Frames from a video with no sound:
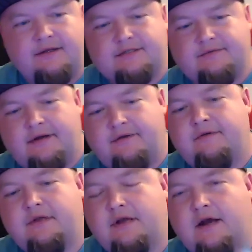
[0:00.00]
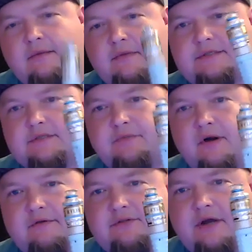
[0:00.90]
as well. Um, this is part
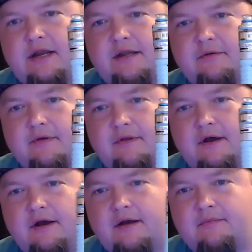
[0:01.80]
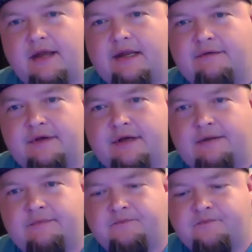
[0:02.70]
of a trade I did with um,
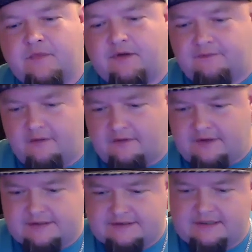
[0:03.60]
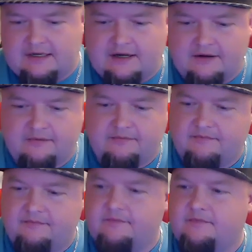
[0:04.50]
ADV for this um,
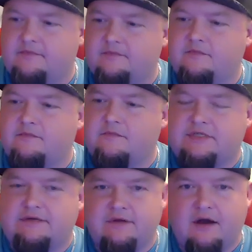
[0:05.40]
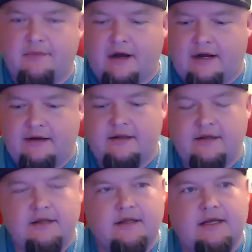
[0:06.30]
TBL mod.
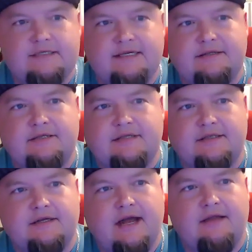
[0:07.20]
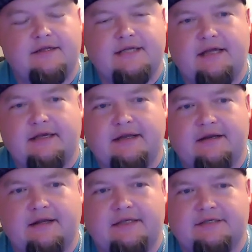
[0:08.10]
He sent he sent the Kylin tank
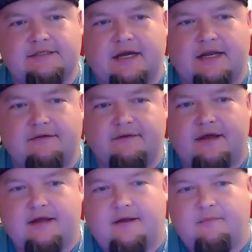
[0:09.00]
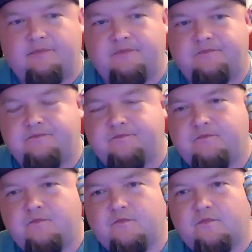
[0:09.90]
in as just kind of a
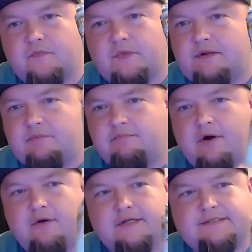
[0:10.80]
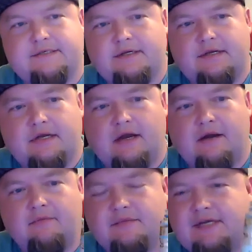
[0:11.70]
uh, a bonus
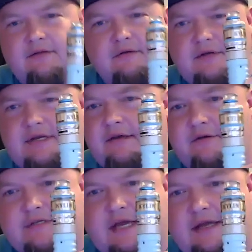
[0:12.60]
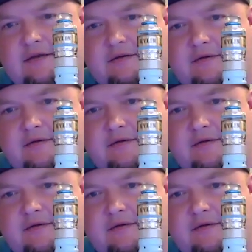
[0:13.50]
um, killer killer tank,